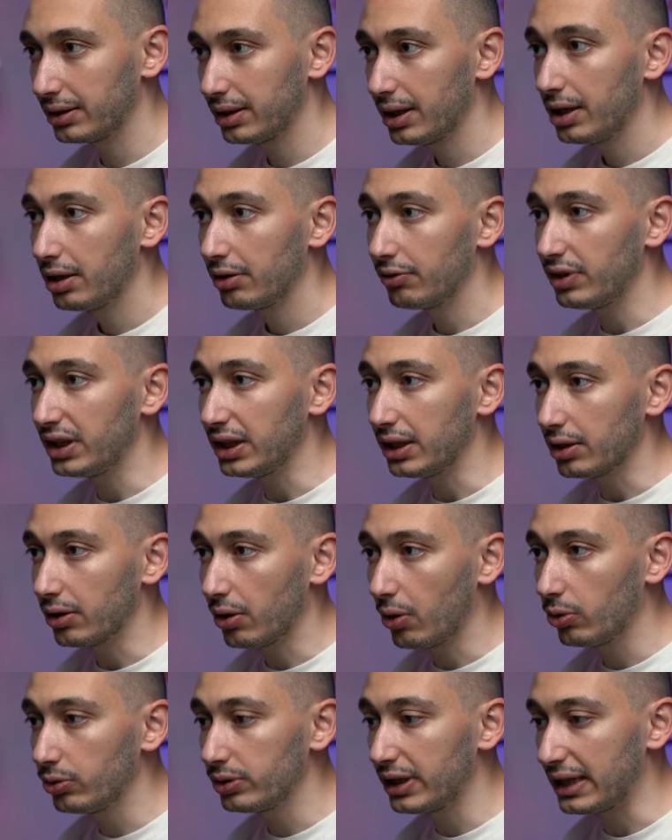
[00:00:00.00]
We
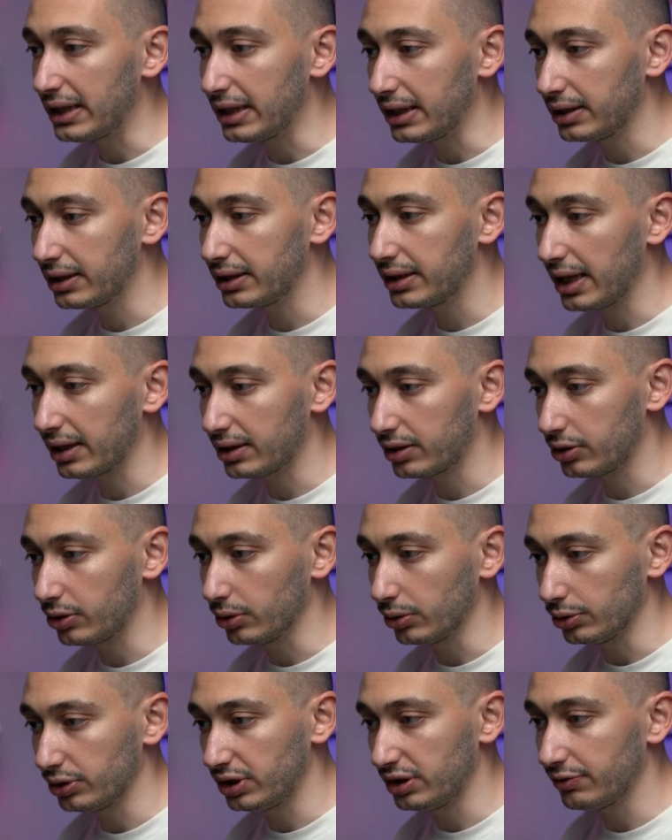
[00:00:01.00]
already get
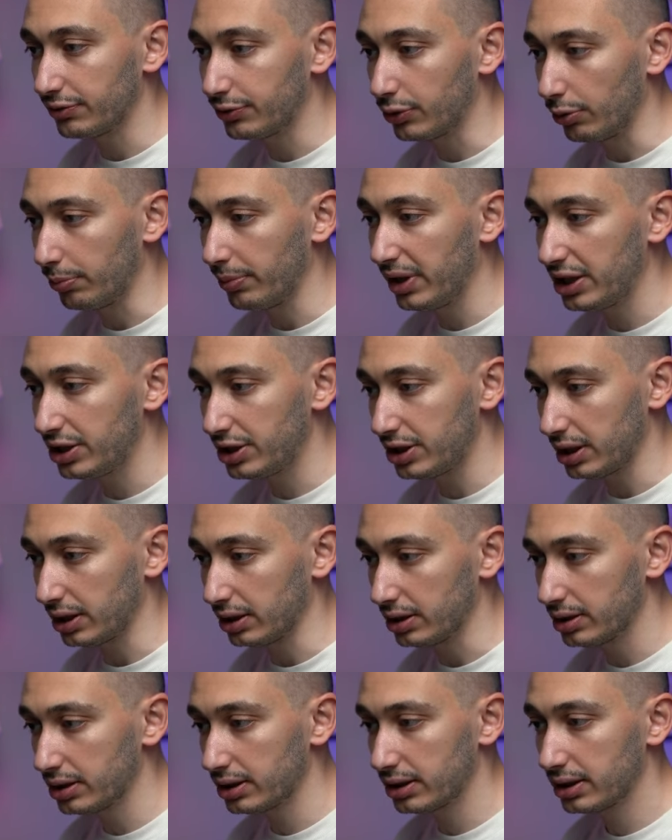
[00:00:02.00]
those
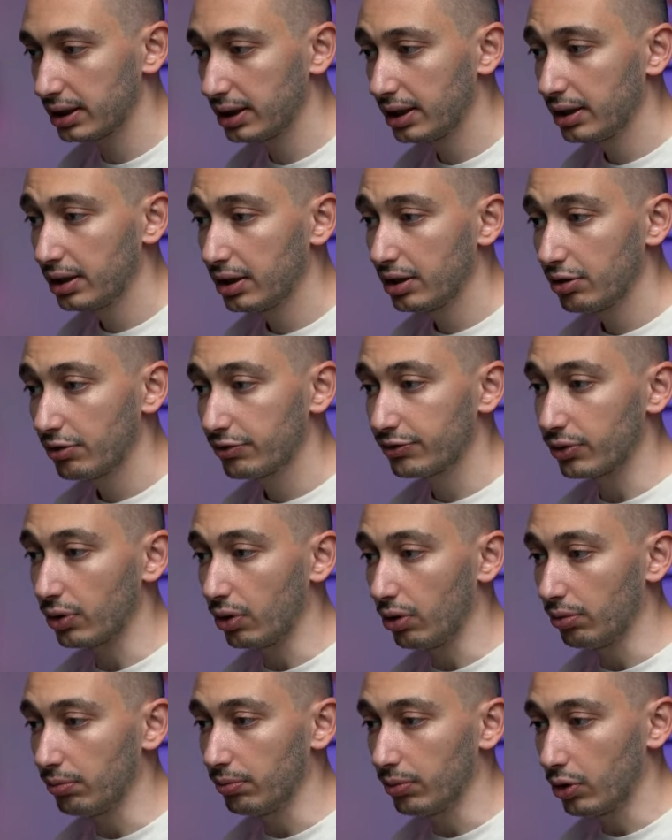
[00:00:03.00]
informations
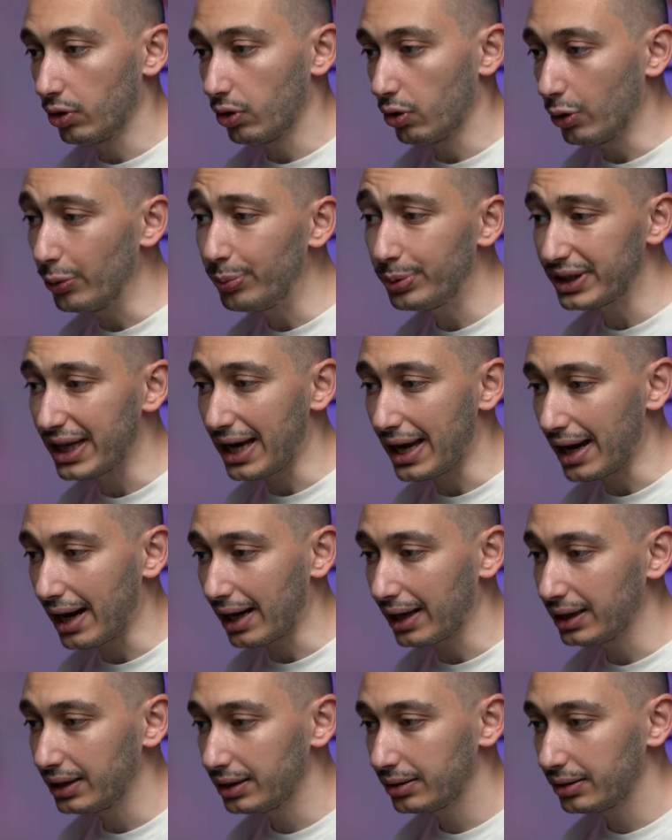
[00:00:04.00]
from OpenAI,